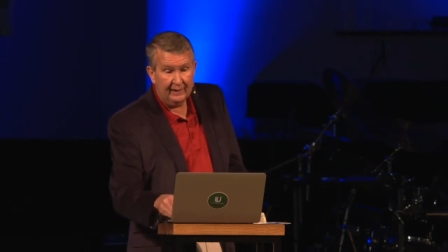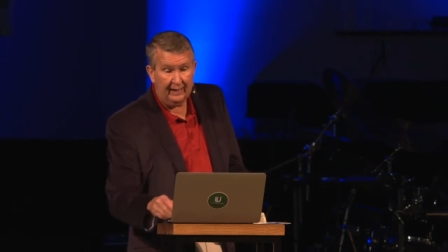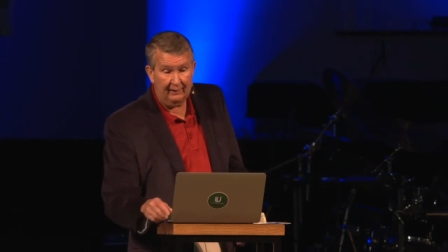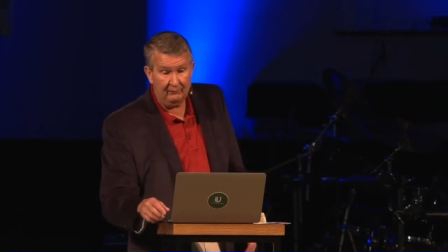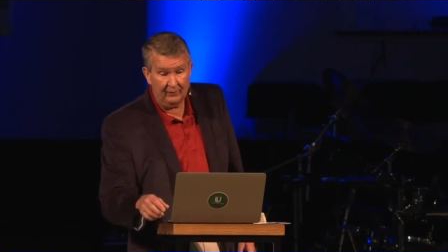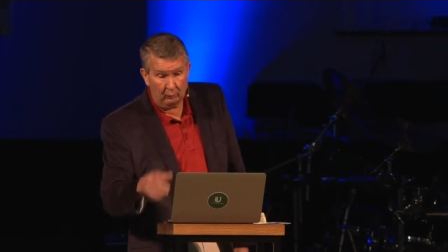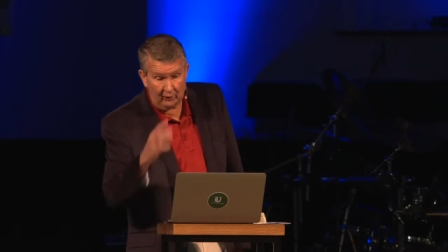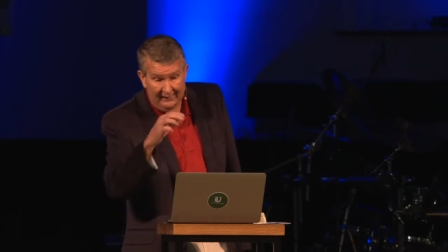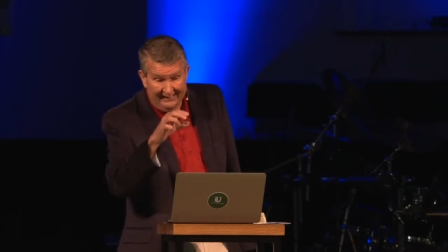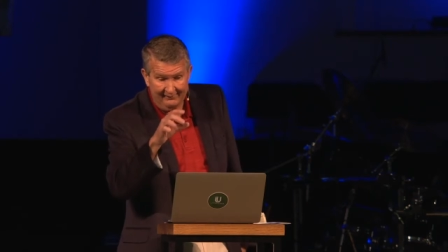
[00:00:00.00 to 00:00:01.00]
um, the
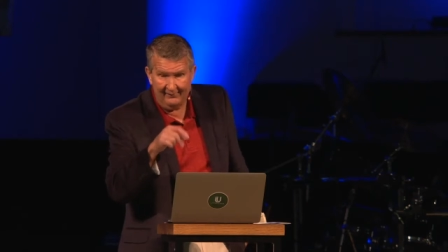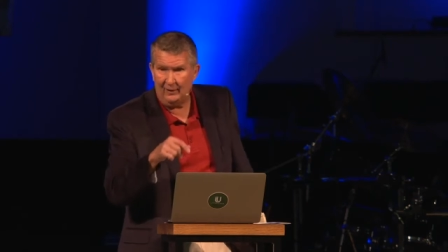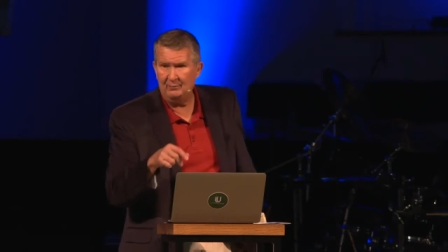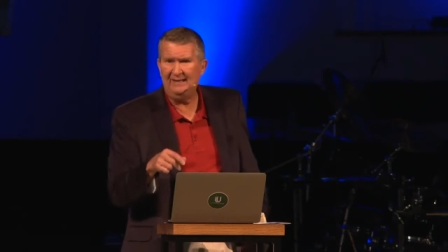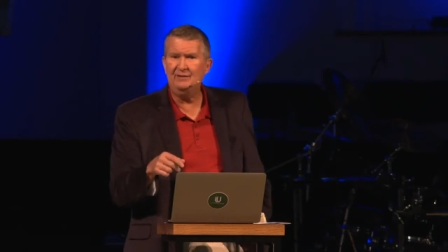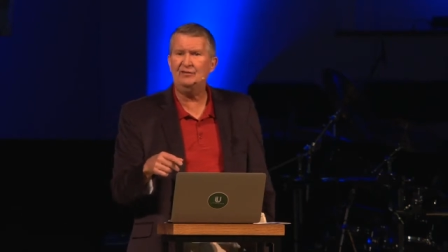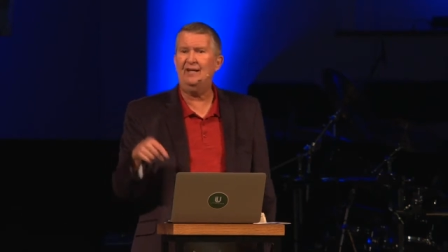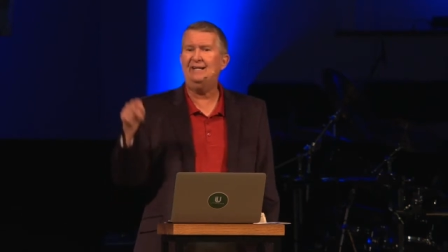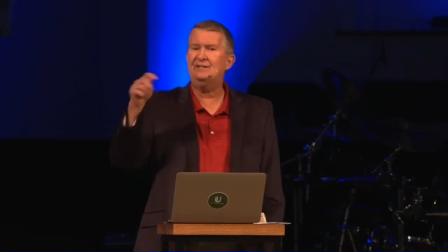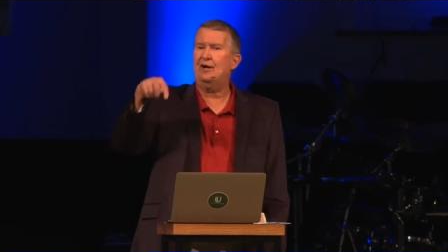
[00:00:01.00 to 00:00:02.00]
word hidden there means
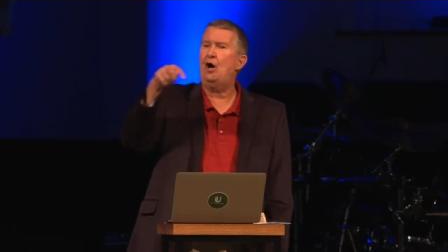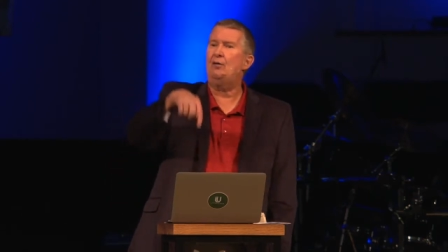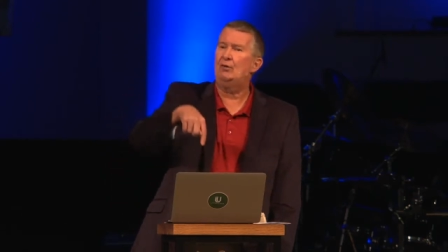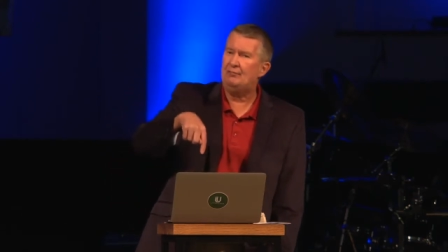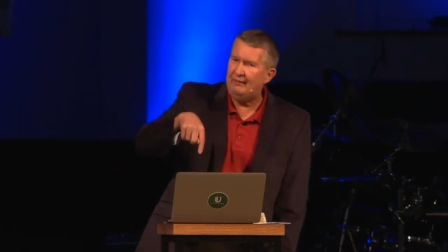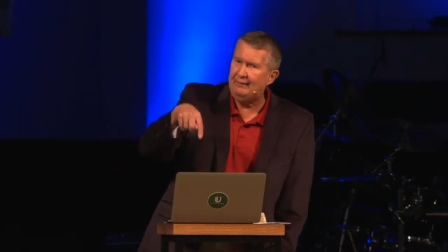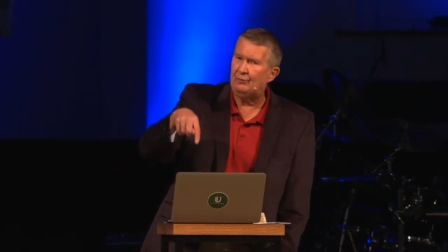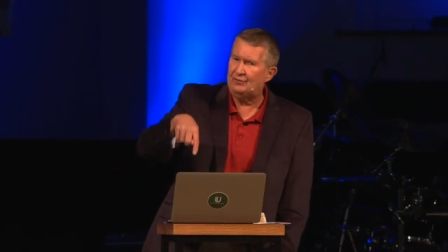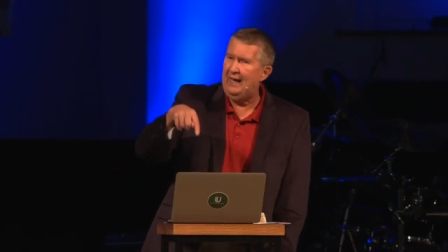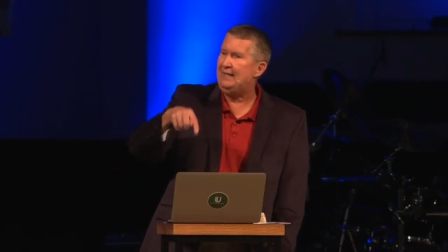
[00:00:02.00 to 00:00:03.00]
things that aren't
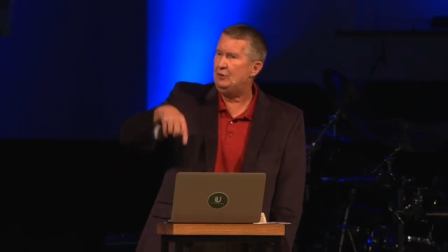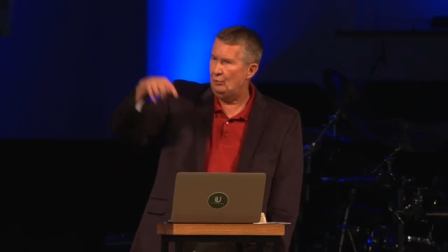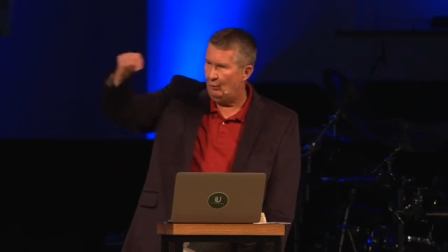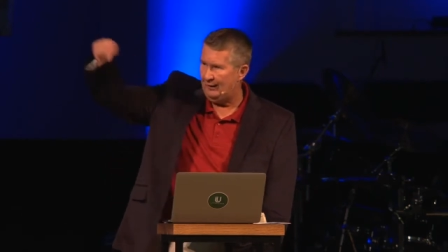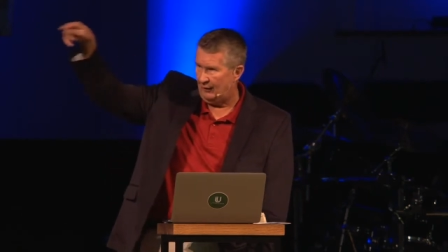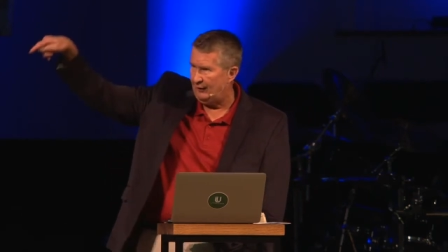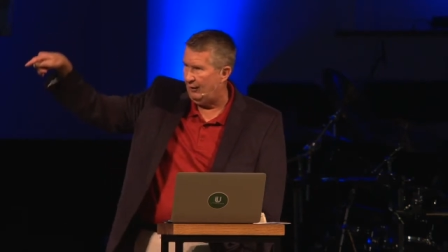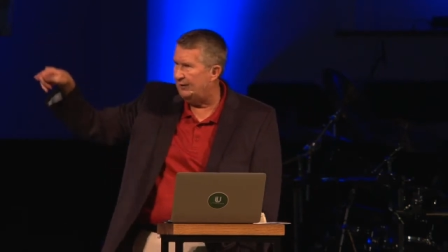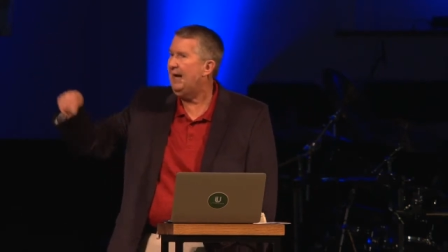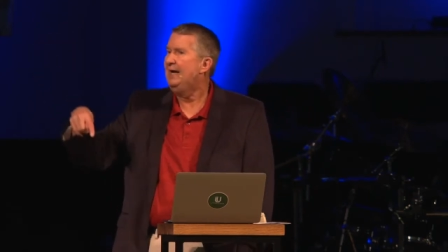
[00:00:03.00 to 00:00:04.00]
revealed yet. You will
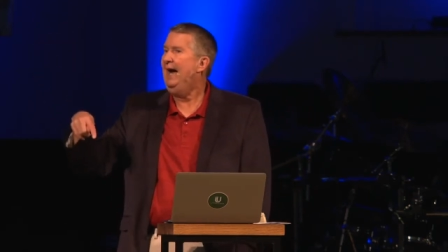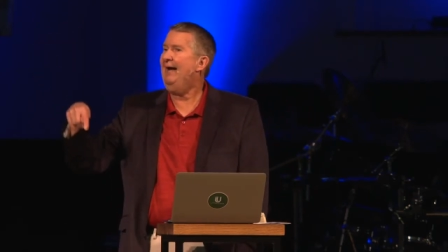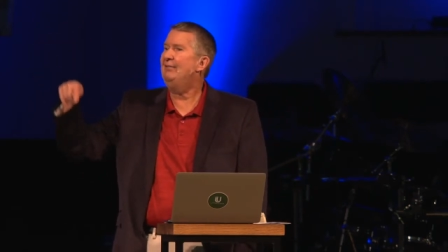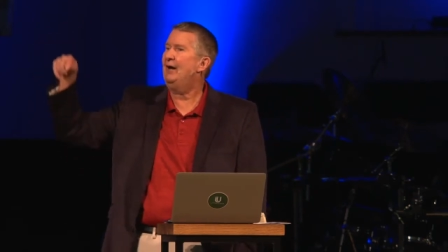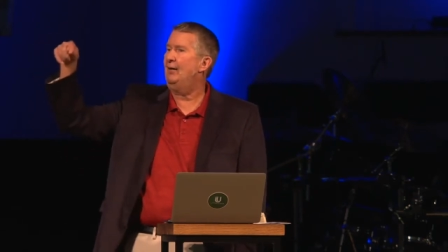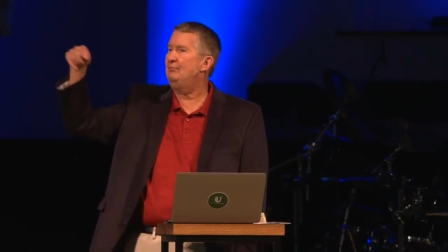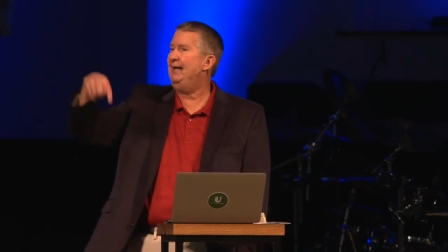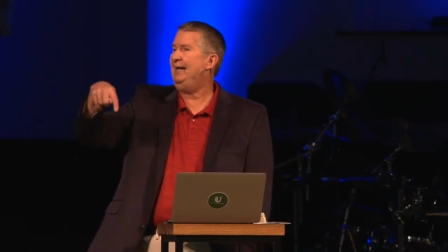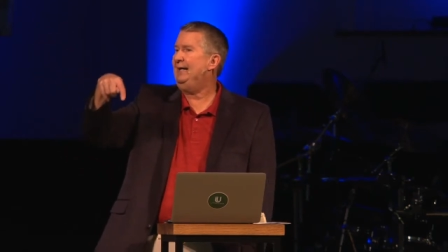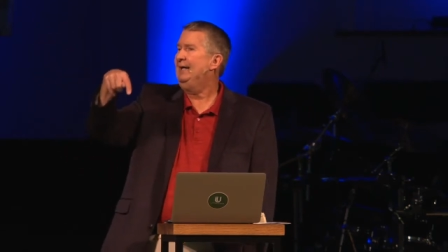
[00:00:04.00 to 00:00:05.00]
learn, and there are
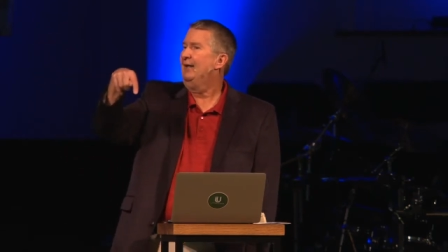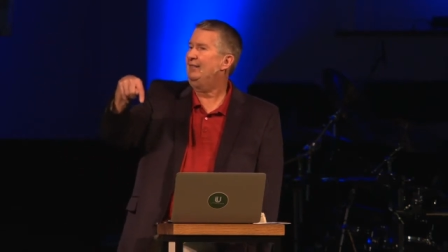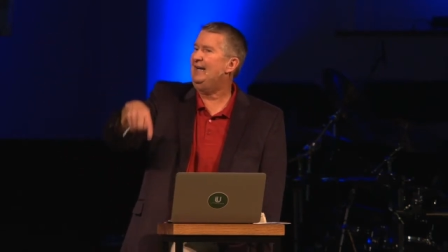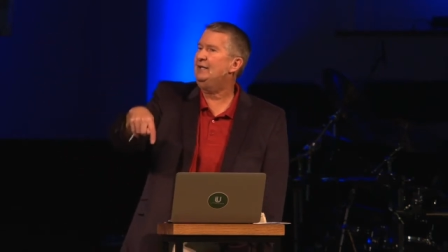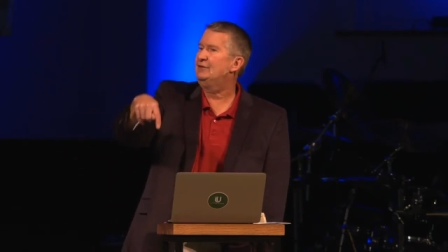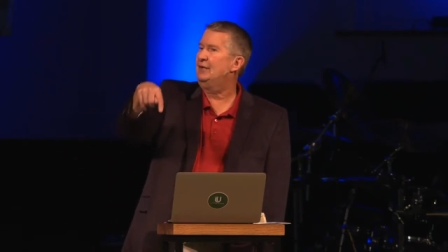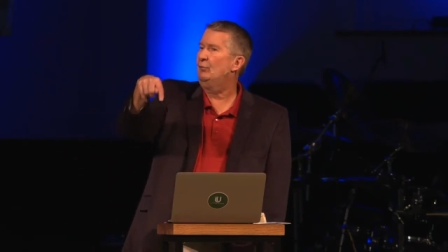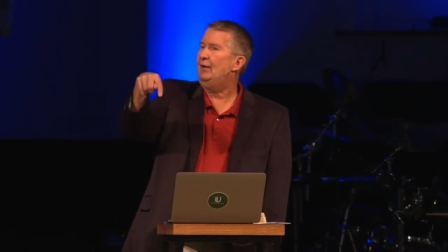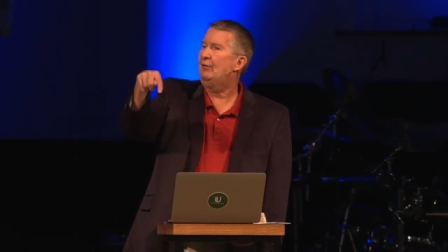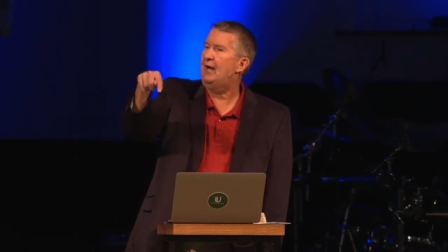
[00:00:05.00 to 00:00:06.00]
many things that
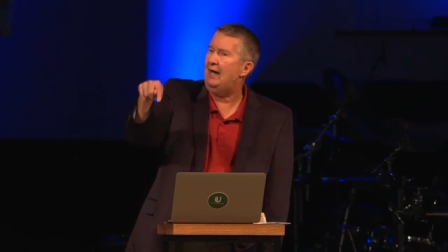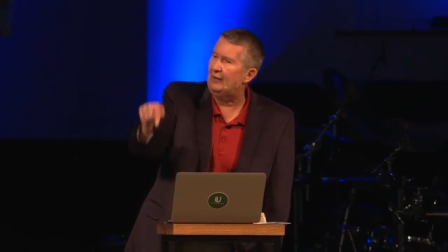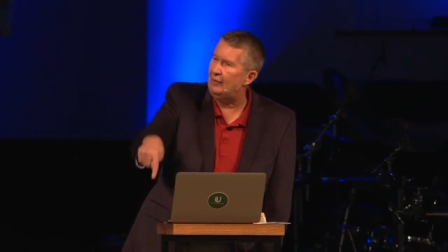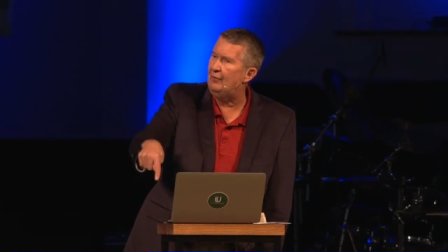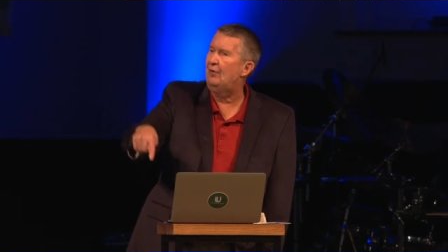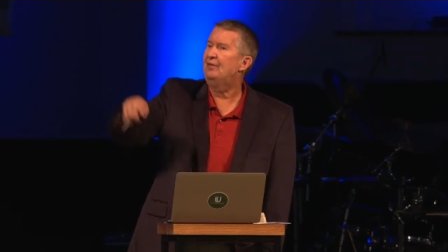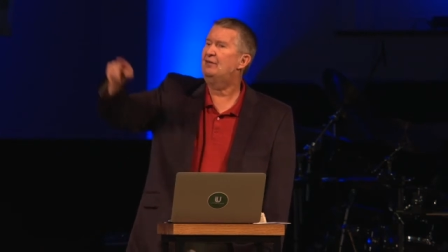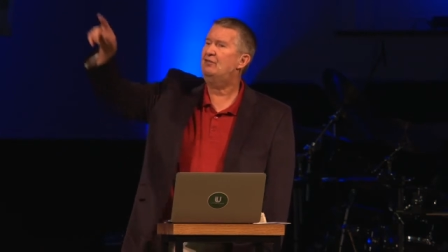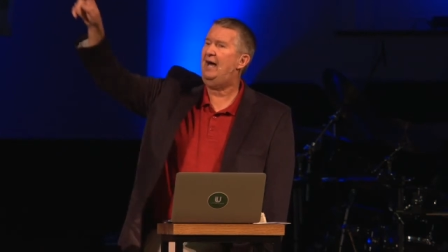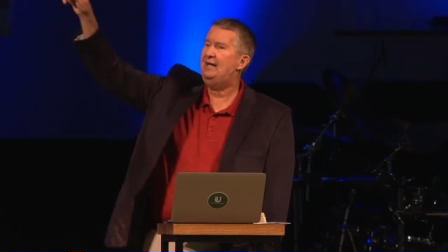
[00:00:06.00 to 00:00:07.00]
we'll not learn on this
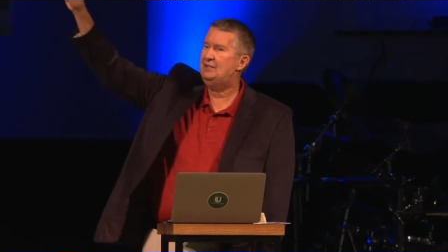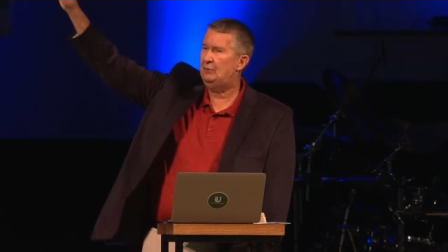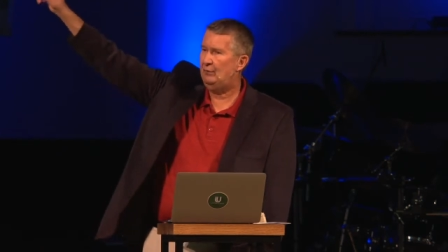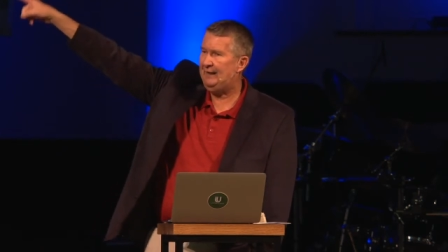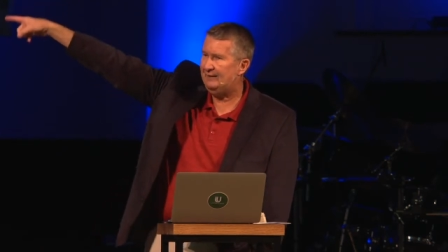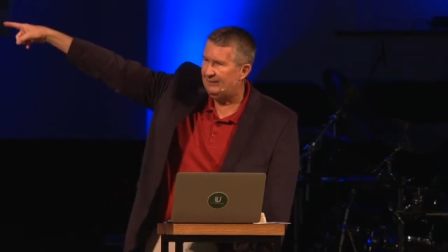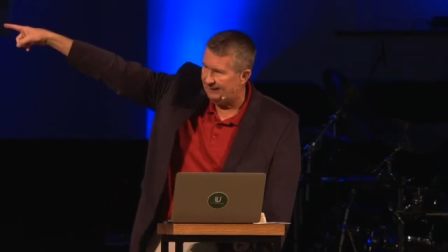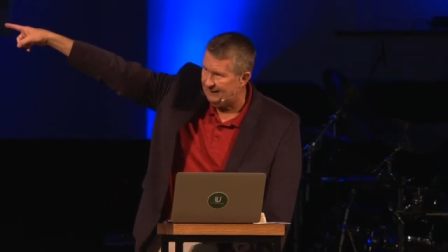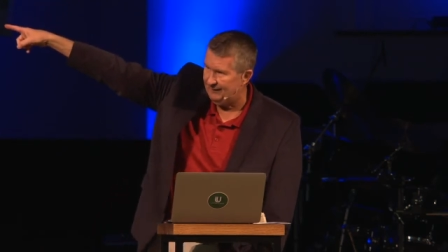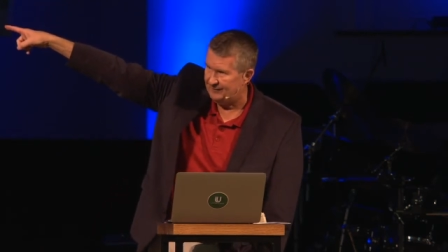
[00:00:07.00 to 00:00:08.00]
side till we get to
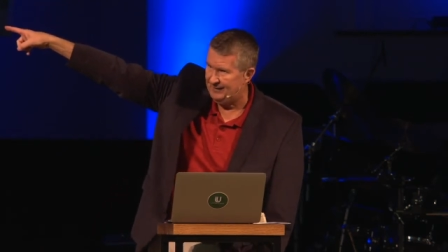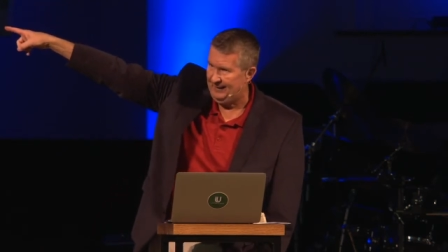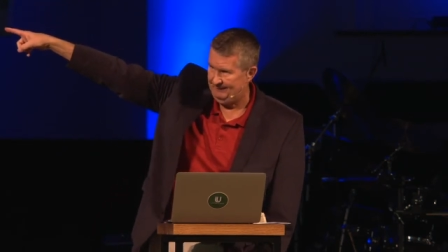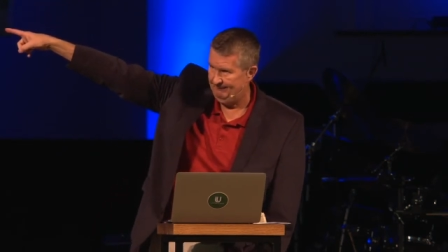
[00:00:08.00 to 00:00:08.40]
the other side.